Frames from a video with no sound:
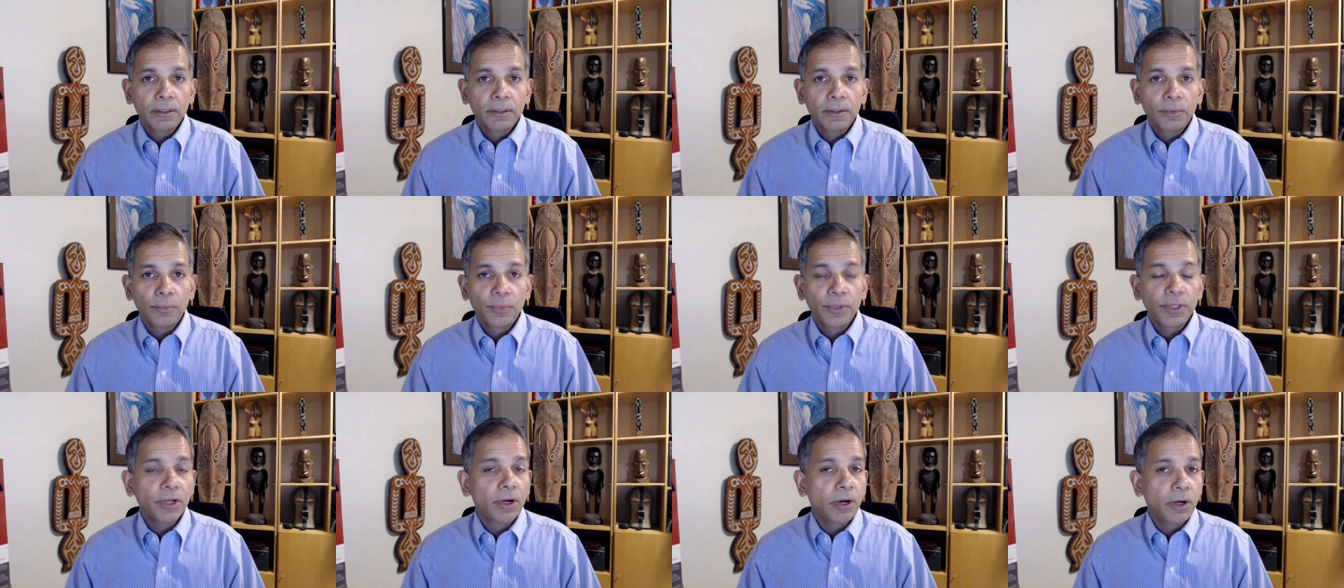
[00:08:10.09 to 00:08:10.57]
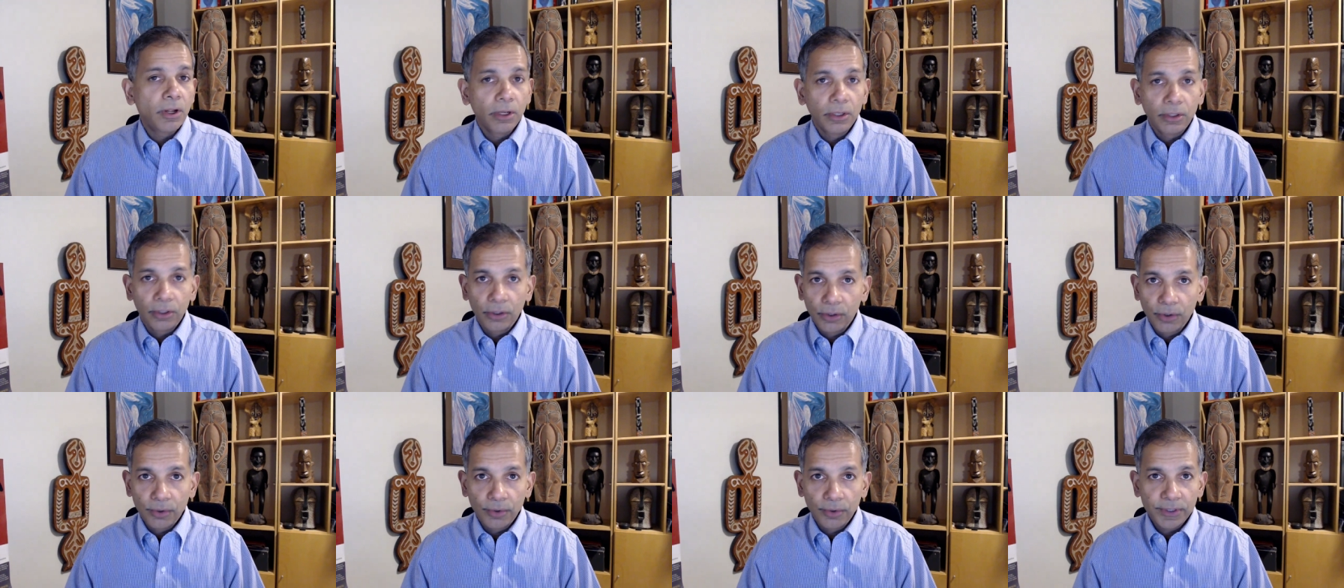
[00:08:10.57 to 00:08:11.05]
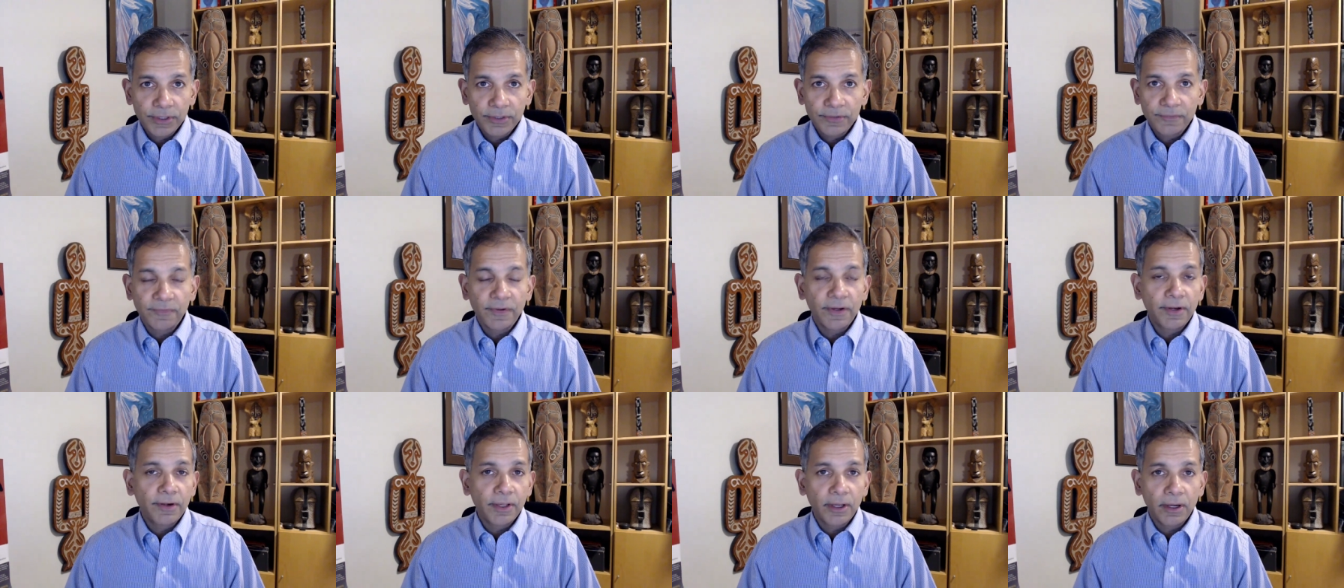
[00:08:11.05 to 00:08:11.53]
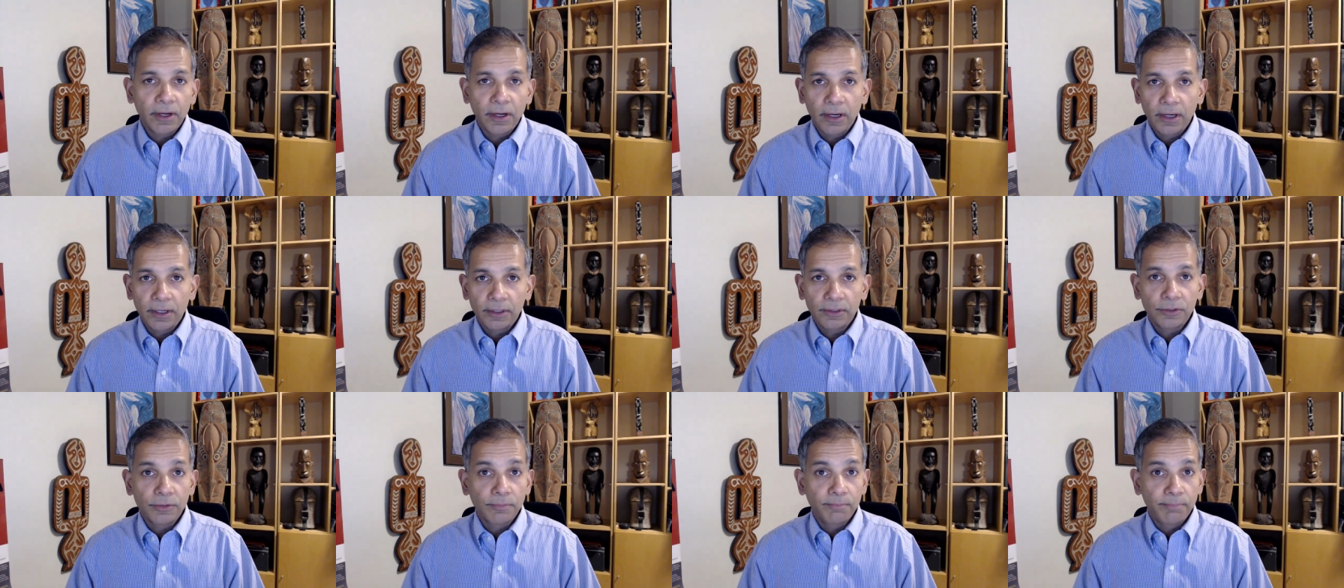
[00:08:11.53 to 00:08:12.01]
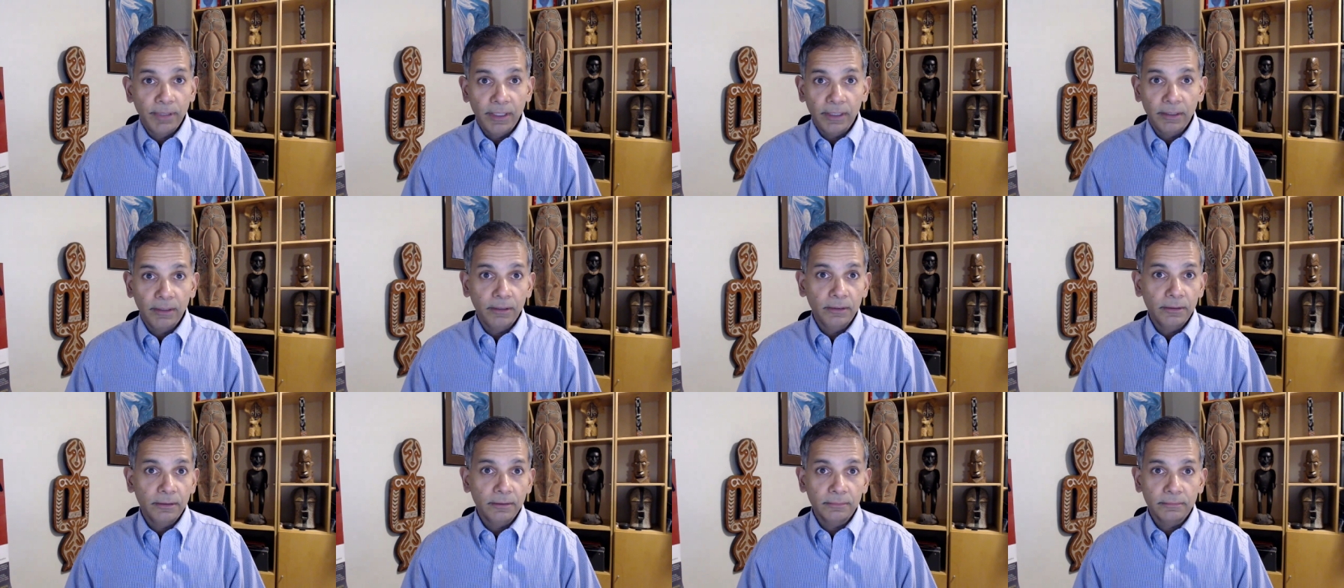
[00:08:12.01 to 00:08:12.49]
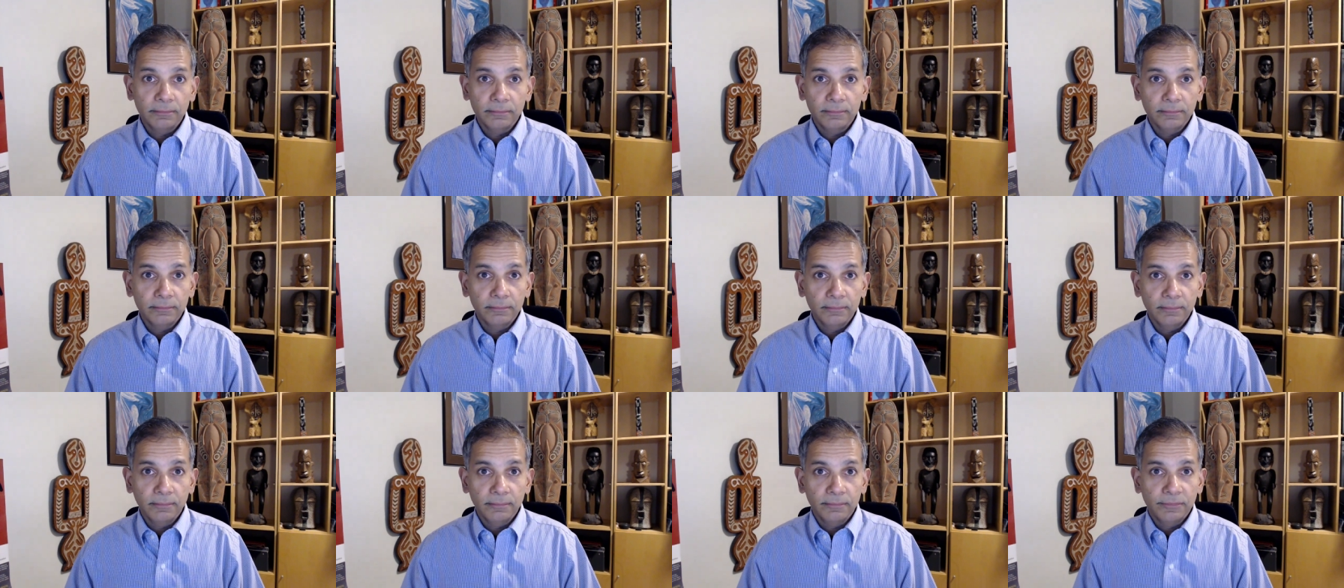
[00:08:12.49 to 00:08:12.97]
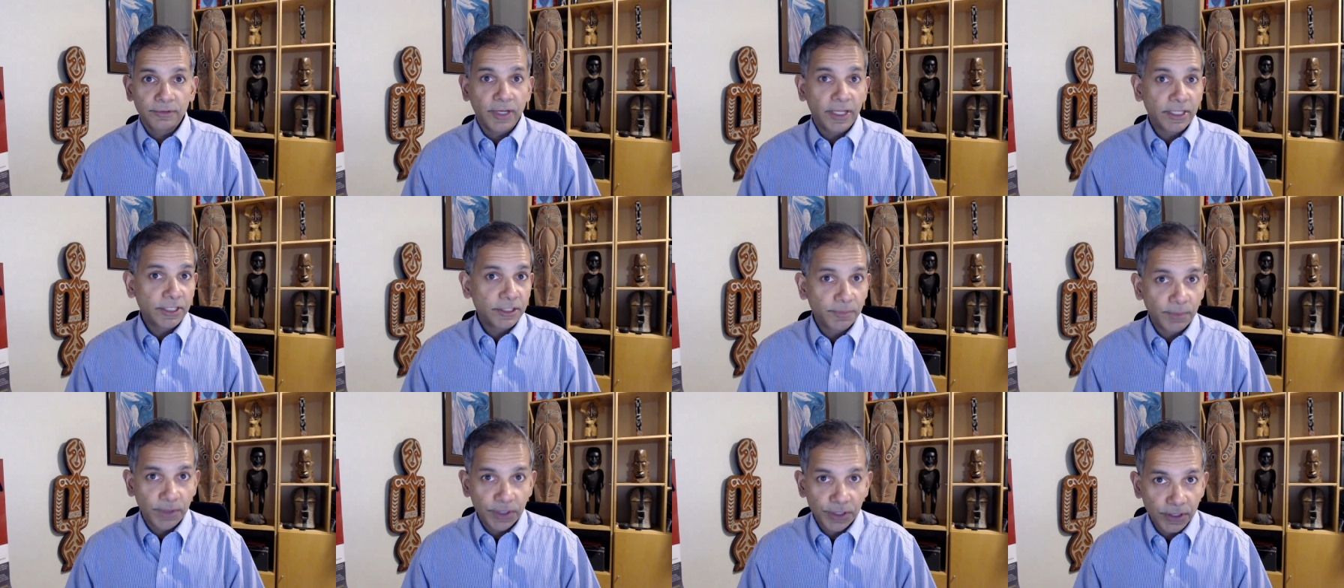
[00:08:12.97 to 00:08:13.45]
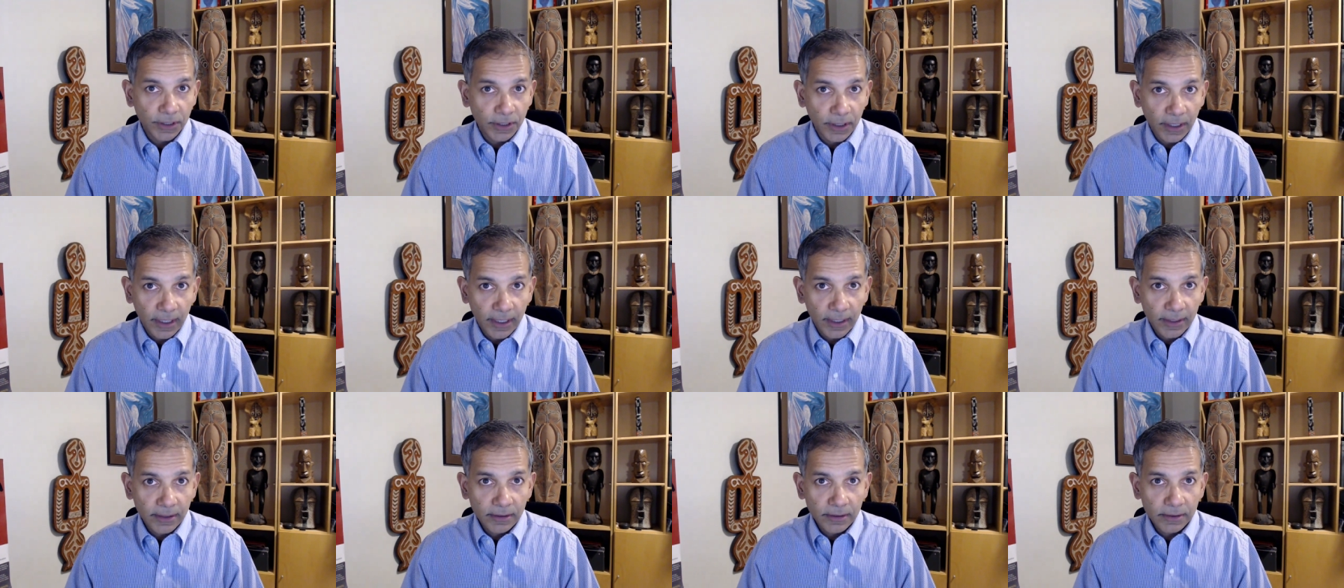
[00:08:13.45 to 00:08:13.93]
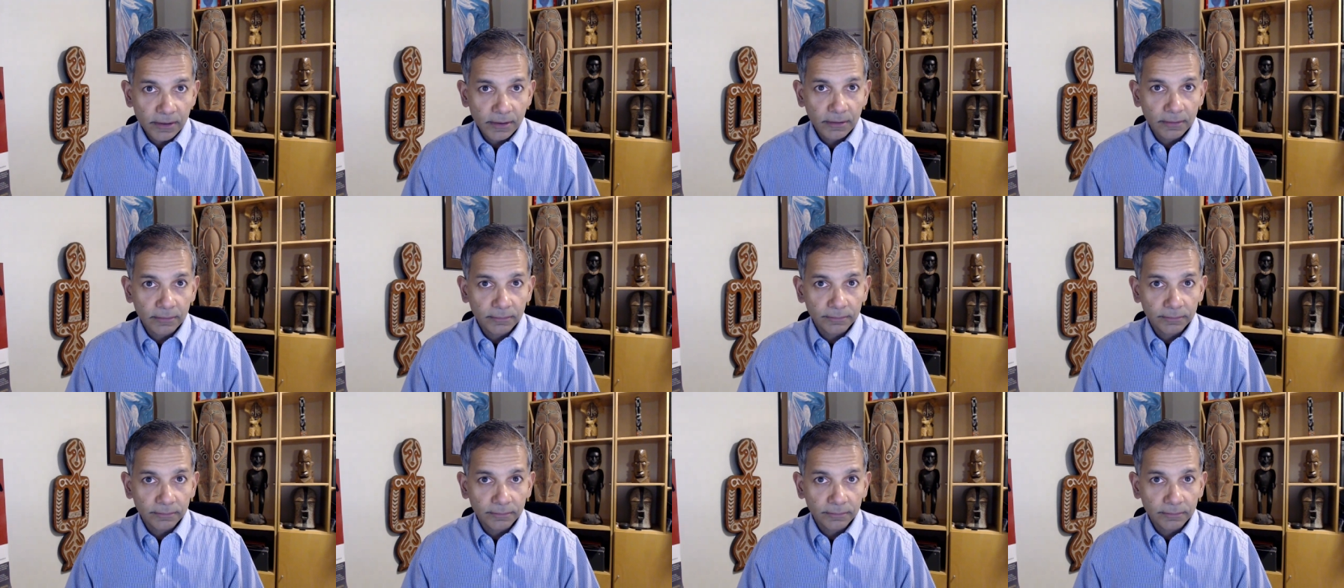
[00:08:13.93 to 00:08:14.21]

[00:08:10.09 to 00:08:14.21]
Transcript: we all know it's very hard to build transmission lines.